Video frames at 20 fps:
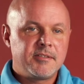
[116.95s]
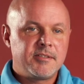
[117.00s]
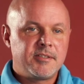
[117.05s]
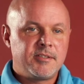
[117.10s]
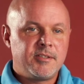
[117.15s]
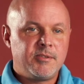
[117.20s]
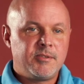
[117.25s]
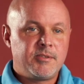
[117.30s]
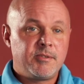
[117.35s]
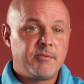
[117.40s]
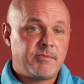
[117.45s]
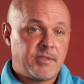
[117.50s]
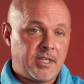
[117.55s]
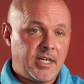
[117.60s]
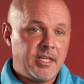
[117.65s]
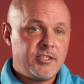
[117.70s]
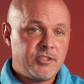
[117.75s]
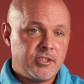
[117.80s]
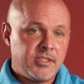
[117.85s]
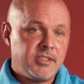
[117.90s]
to
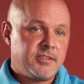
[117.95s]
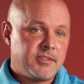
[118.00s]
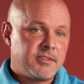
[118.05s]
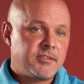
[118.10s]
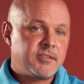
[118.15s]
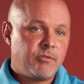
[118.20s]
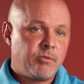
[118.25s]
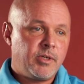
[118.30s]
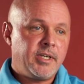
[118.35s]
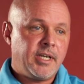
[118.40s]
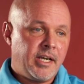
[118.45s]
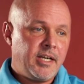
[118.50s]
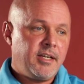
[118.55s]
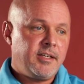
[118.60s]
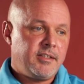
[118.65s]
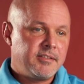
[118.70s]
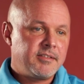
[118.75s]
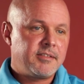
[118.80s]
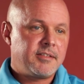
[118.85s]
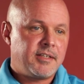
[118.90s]
find Jesus the way
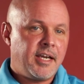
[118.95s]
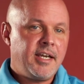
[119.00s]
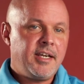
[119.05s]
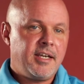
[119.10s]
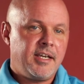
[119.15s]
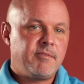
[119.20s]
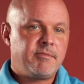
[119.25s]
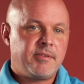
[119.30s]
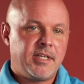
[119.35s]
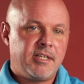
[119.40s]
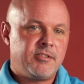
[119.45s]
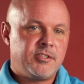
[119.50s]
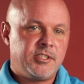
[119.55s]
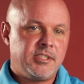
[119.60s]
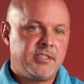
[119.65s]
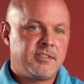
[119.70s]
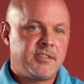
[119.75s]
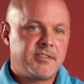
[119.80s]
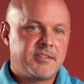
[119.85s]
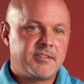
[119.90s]
I had found
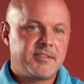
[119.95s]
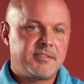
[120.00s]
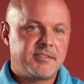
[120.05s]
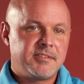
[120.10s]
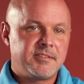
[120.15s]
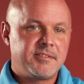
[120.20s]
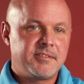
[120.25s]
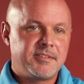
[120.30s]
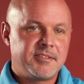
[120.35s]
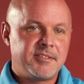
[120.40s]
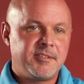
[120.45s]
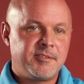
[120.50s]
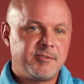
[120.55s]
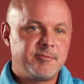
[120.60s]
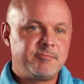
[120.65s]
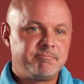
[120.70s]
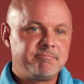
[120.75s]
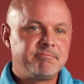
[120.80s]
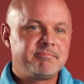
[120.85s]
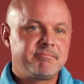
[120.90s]
Jesus.
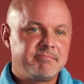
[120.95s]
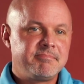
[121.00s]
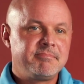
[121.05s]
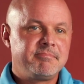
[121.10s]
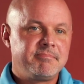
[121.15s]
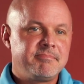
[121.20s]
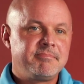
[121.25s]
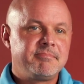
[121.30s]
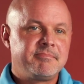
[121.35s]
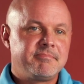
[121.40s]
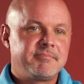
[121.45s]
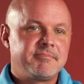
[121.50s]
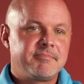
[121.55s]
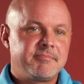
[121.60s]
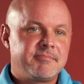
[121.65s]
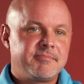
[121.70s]
So everything